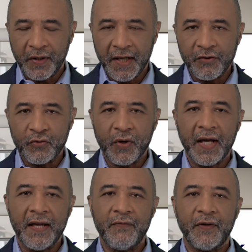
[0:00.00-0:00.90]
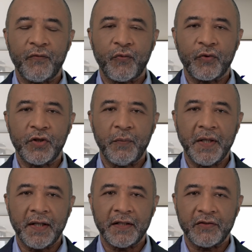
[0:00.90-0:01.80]
financial haven for
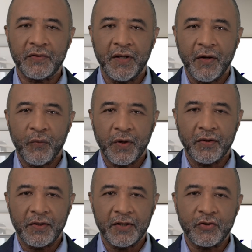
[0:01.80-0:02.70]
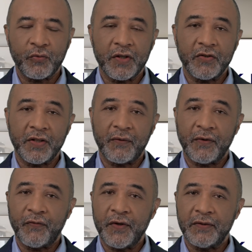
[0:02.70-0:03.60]
Dominicans with discretionary
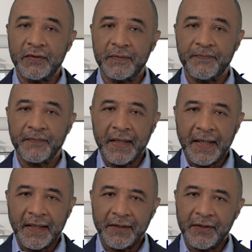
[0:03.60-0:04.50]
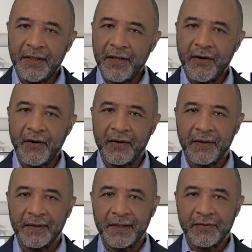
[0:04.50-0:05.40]
funds. In the
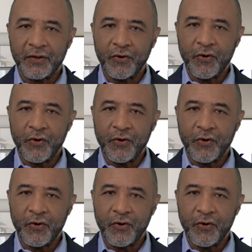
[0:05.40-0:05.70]
DR, there's a